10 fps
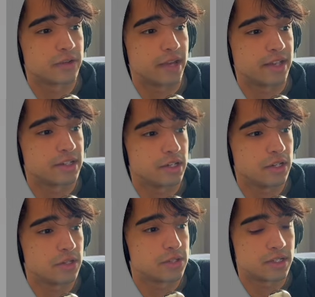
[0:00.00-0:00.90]
create a
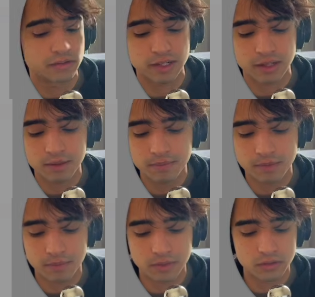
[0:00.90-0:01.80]
new secret key.
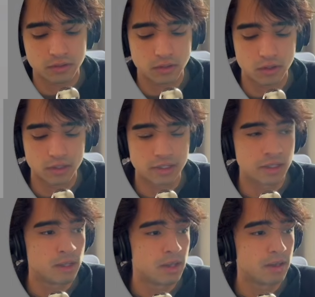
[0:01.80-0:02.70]
I'm going to call it
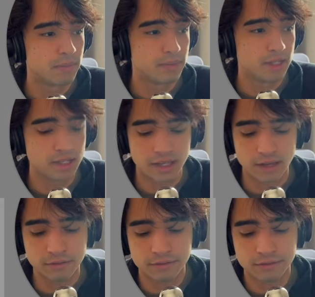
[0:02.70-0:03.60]

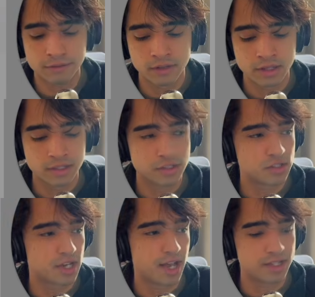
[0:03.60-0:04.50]
PDF
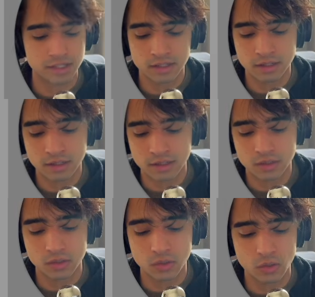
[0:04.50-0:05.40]
chat
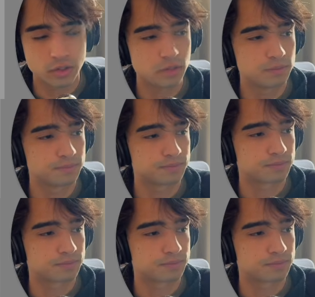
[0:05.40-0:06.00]
tutorial.